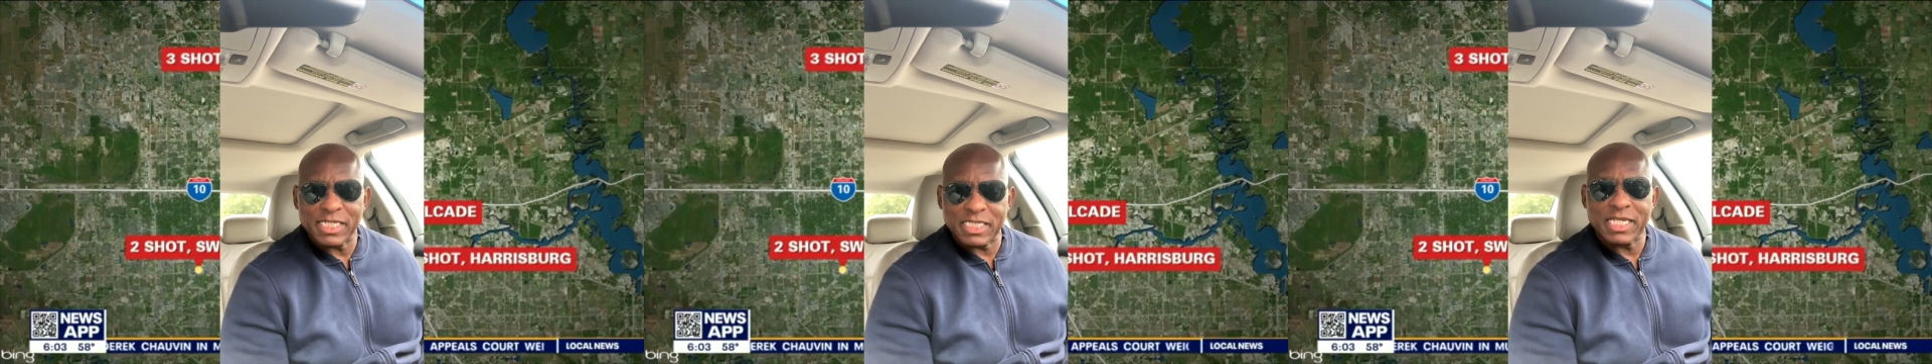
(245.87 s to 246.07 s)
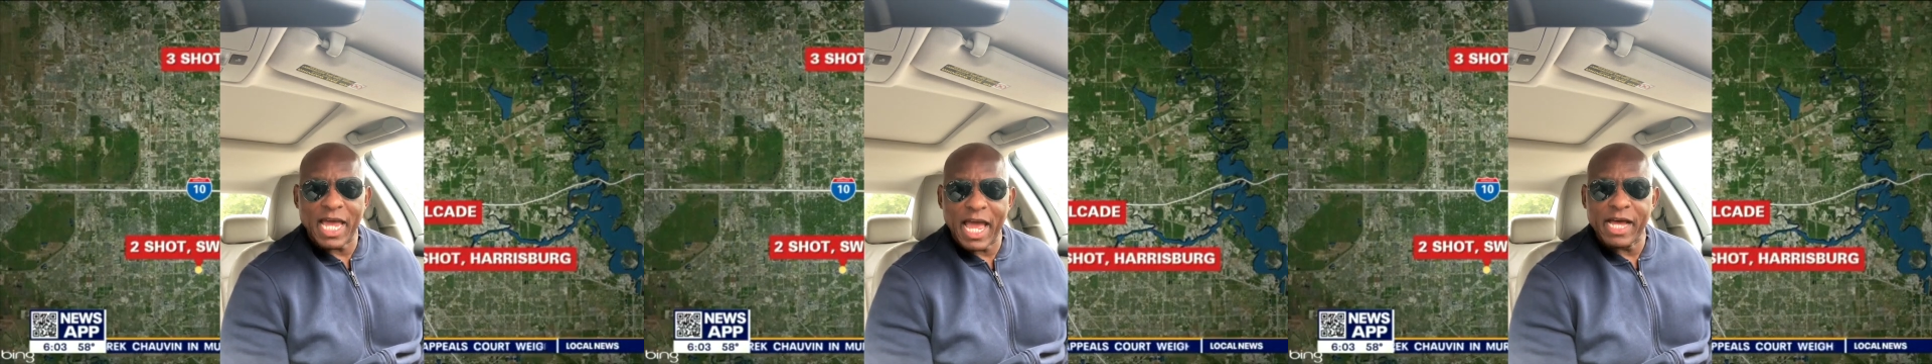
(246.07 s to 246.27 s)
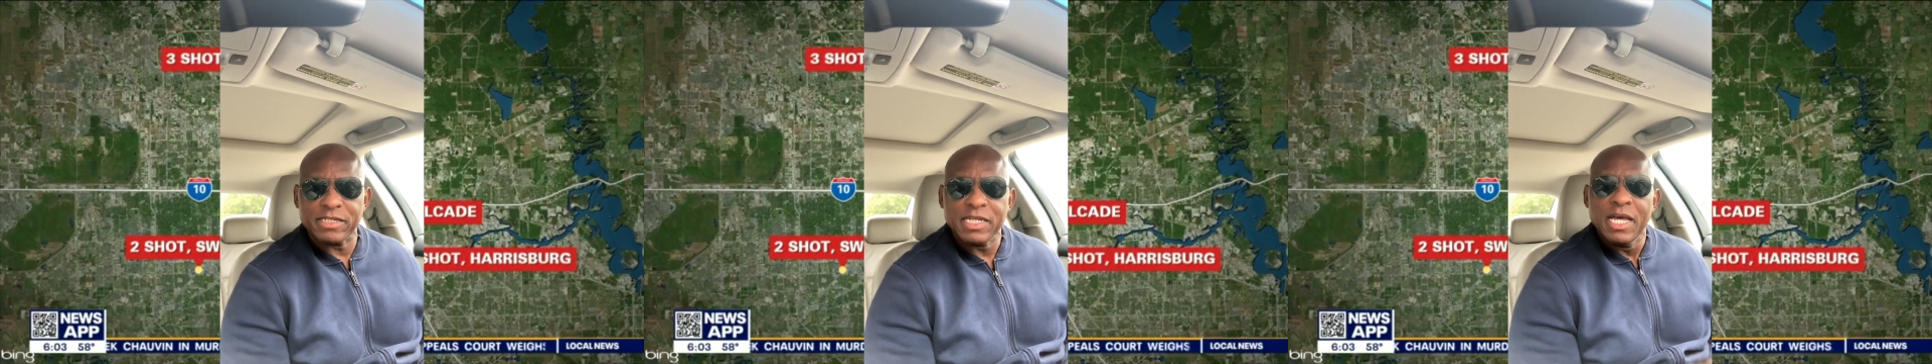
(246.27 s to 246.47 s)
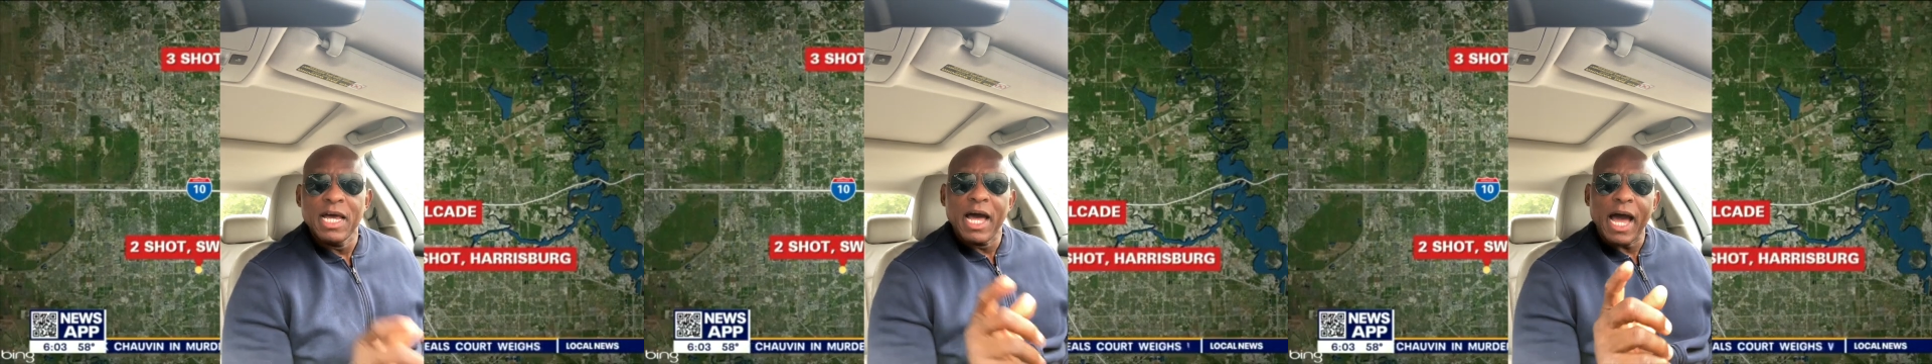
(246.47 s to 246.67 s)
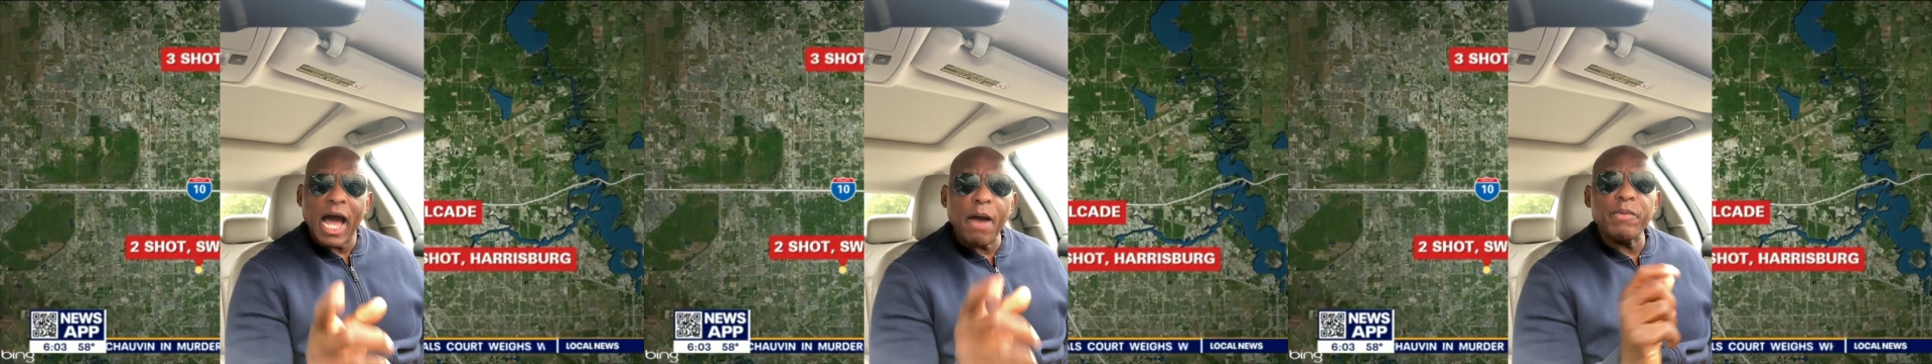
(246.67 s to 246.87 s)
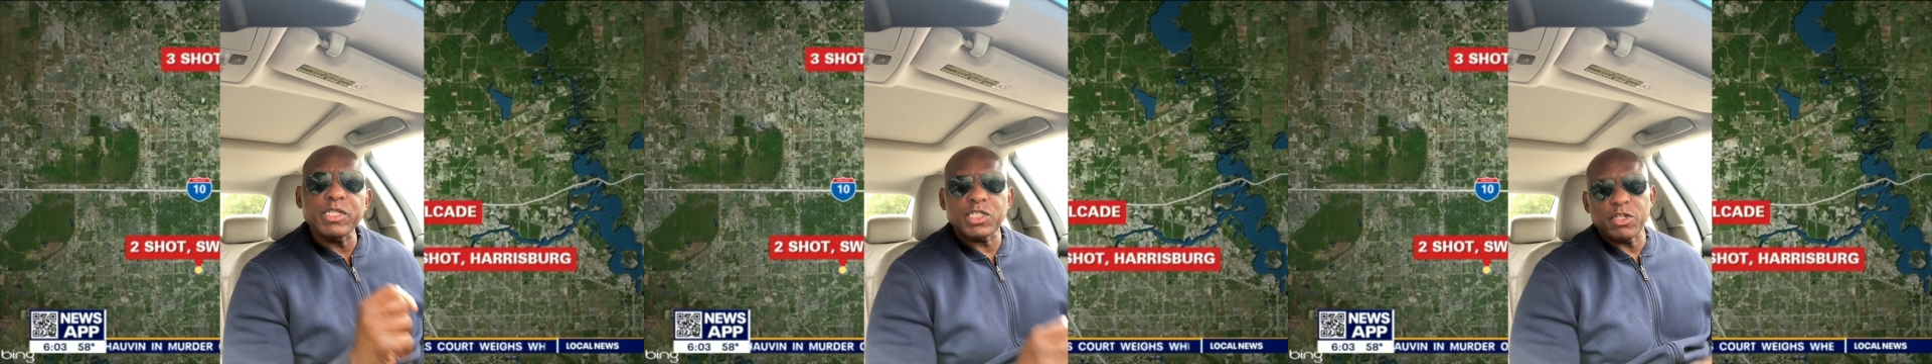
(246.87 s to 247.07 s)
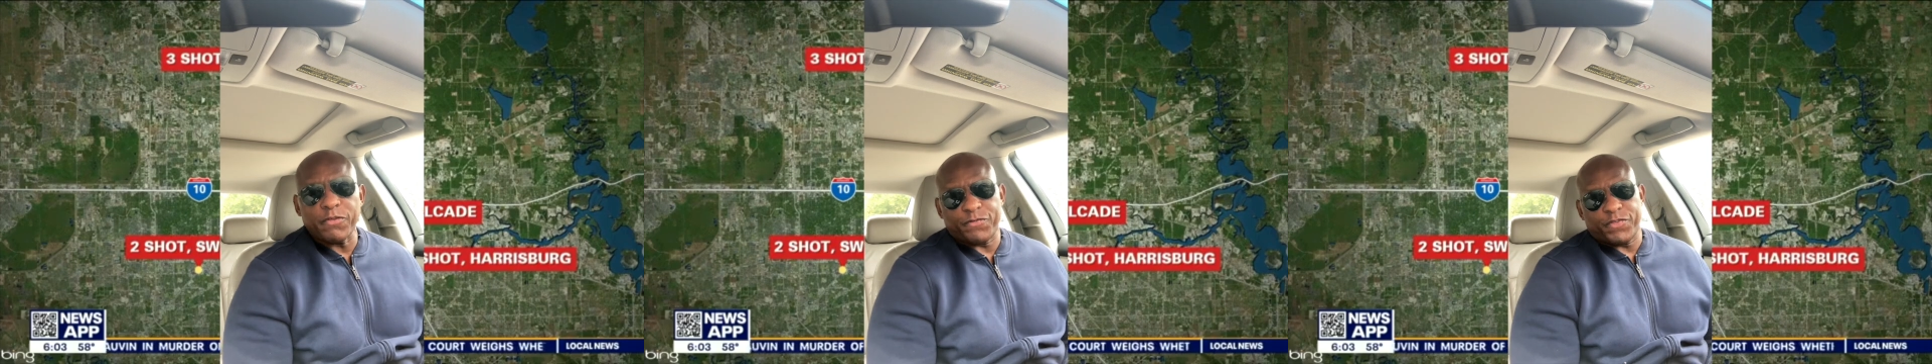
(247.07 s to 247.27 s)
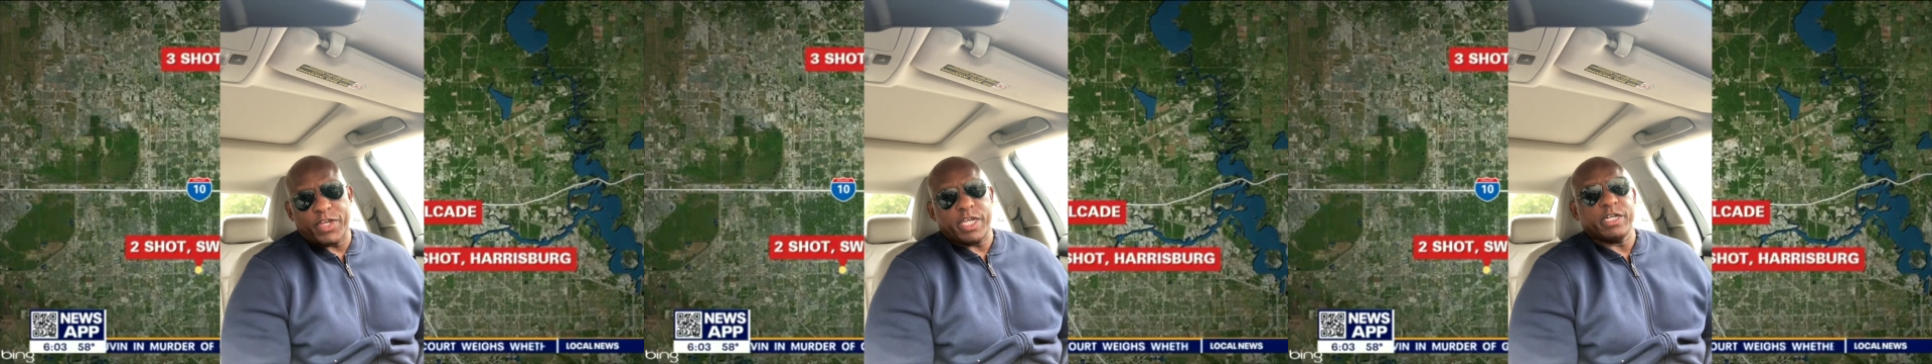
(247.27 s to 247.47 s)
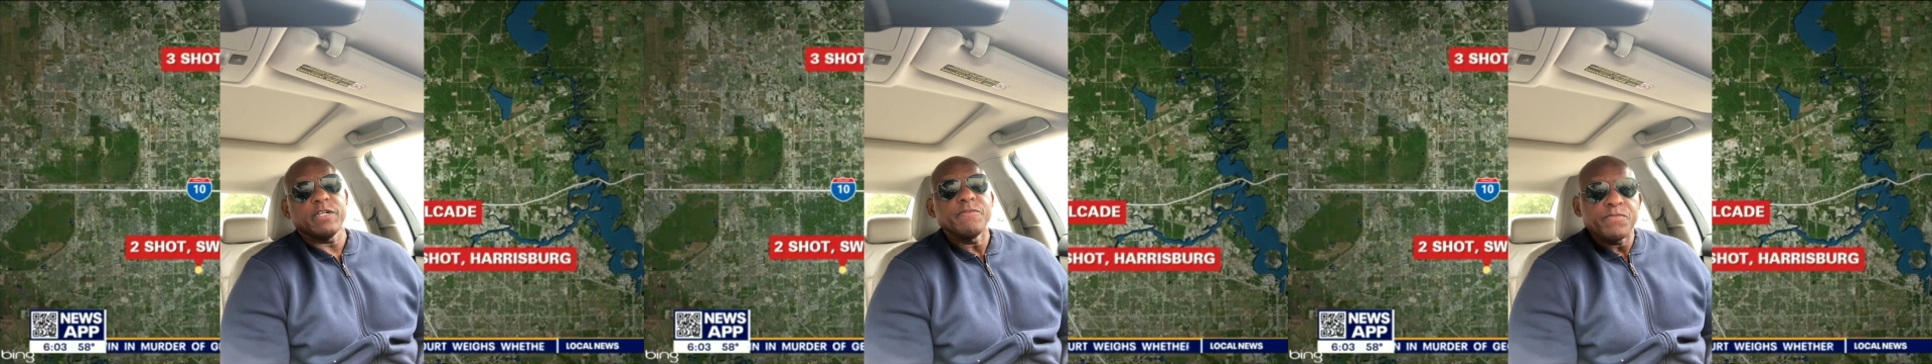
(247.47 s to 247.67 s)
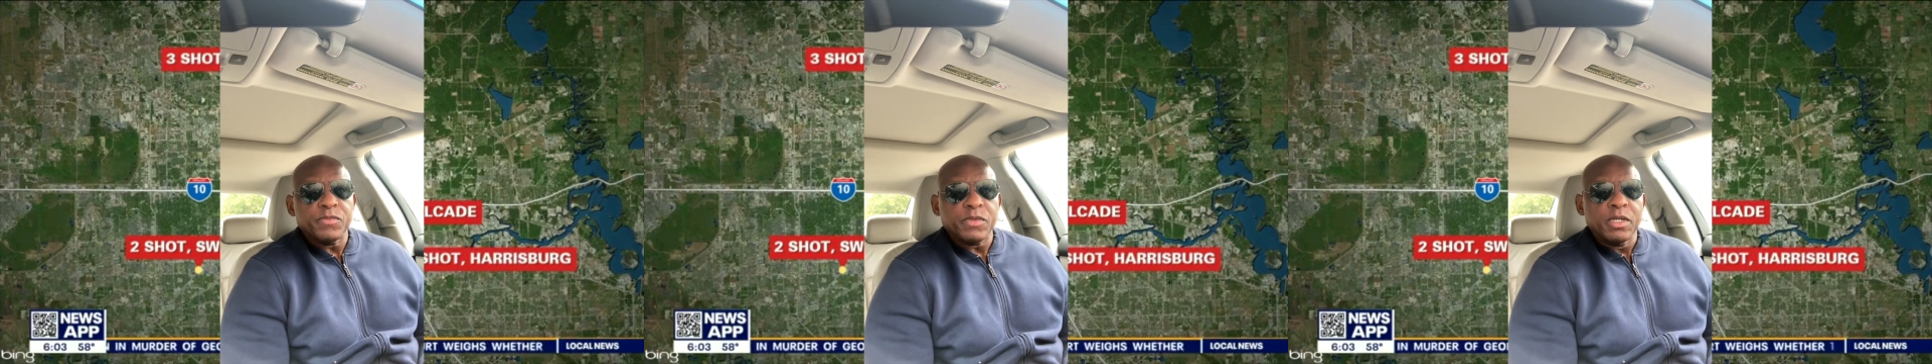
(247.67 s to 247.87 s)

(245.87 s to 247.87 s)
sounds. How would you feel?